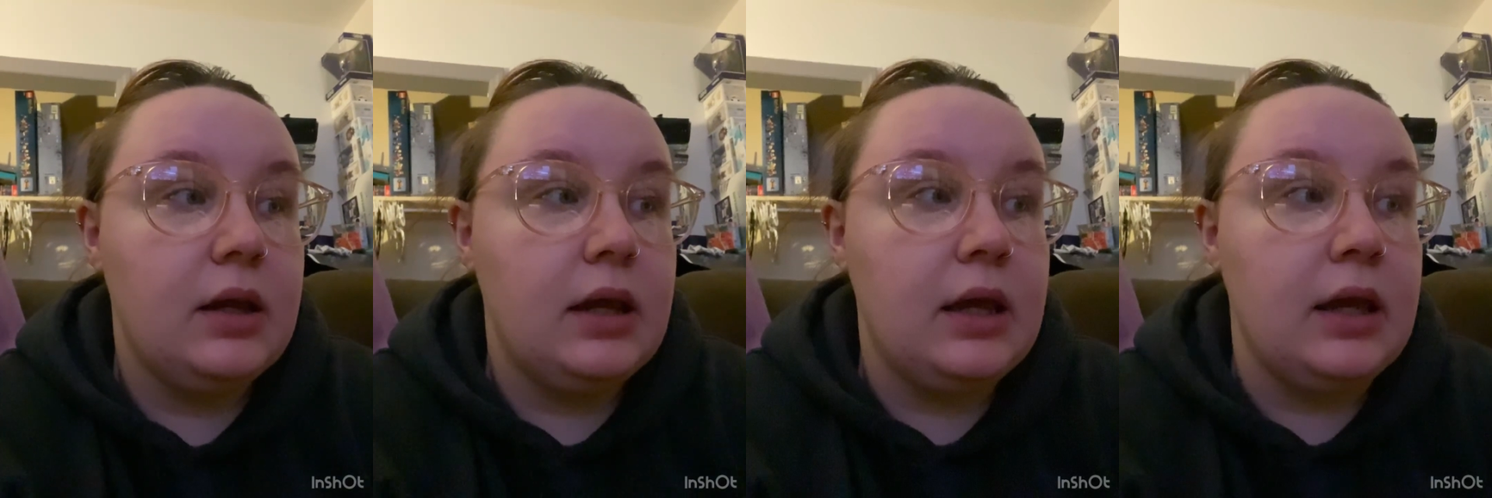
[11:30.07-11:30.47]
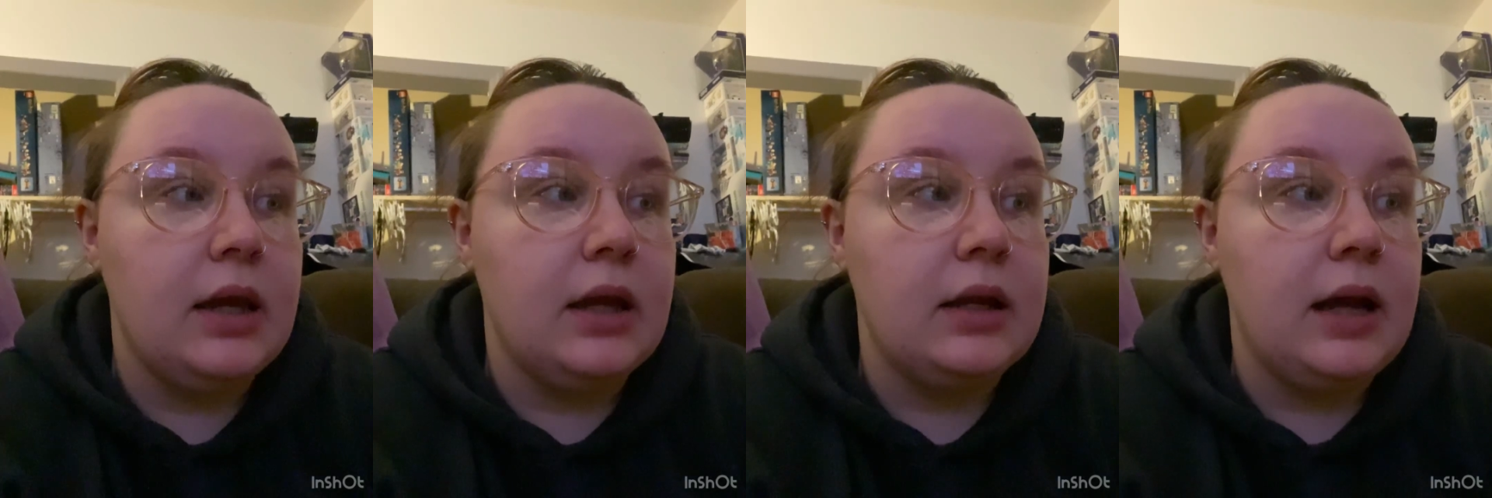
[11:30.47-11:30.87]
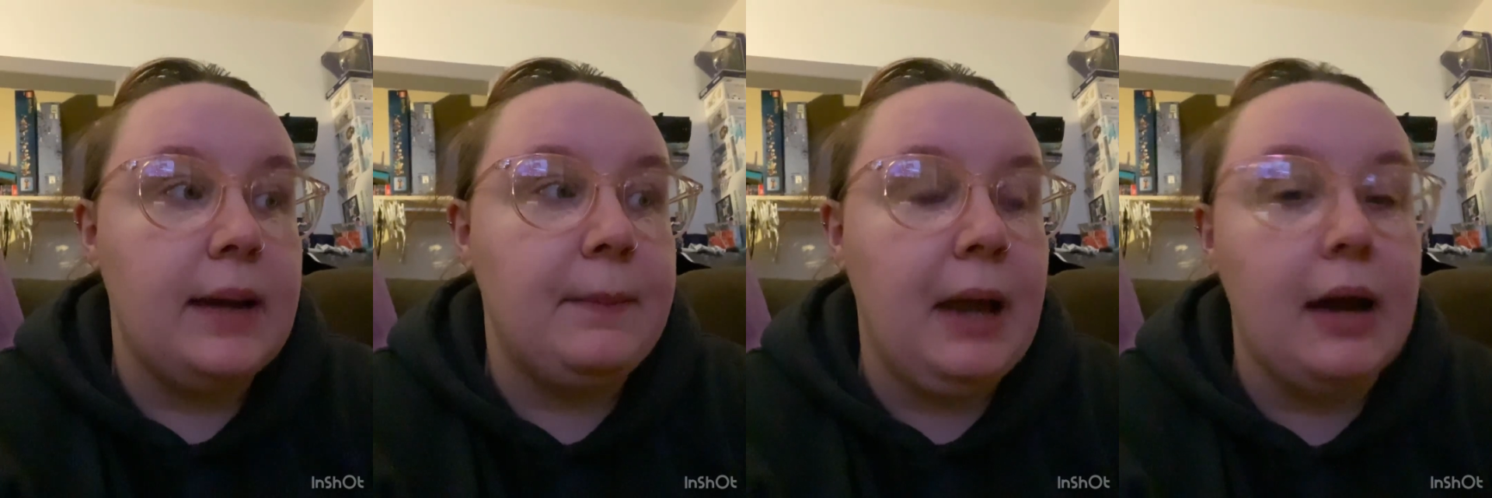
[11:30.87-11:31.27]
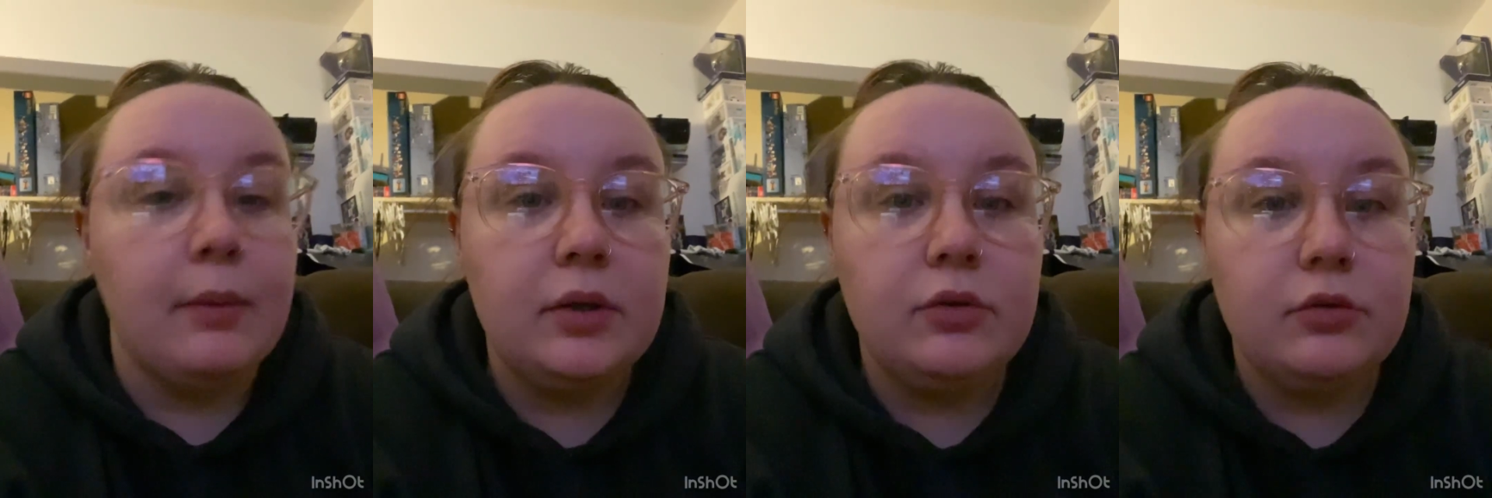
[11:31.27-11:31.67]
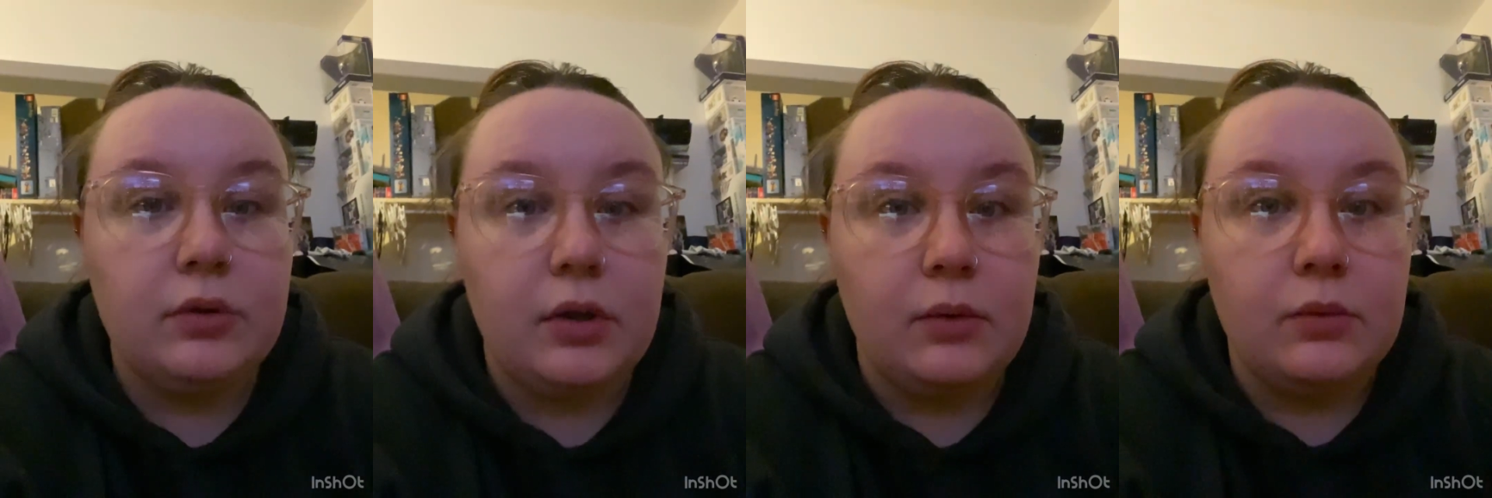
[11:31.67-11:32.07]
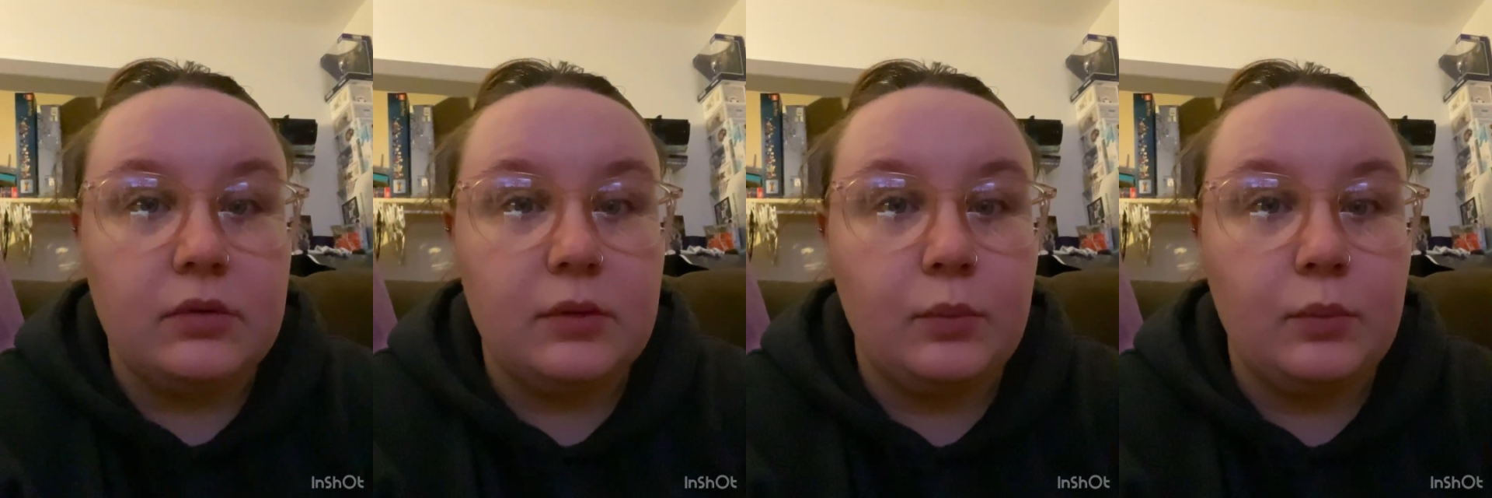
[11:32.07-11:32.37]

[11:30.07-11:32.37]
and I powered through those